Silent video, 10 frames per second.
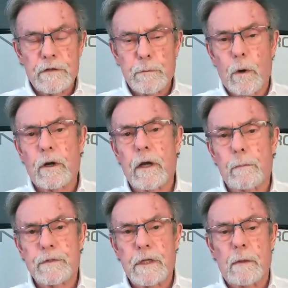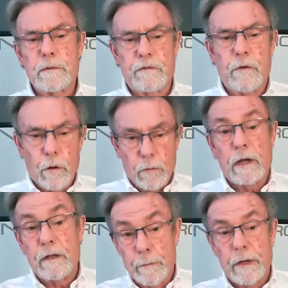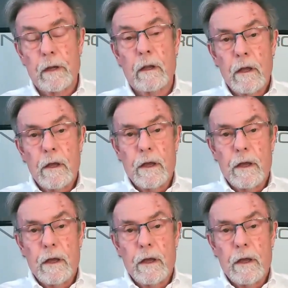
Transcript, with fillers: Sport Cup seems to fall right in the middle